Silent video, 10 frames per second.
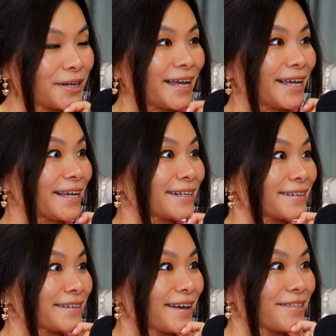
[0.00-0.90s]
but I
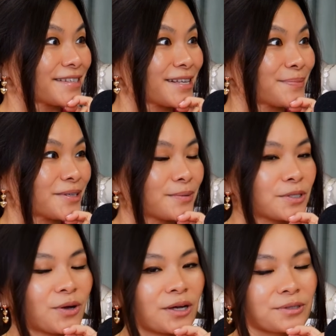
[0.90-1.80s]
hated it at the same time.
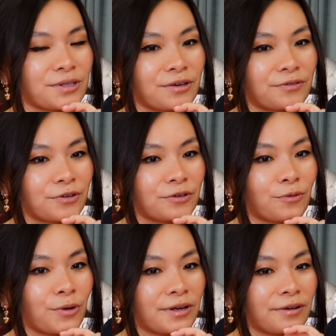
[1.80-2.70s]
So I was there for
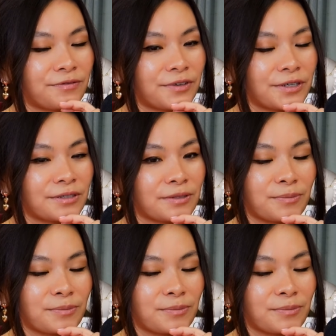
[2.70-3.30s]
4.5 years,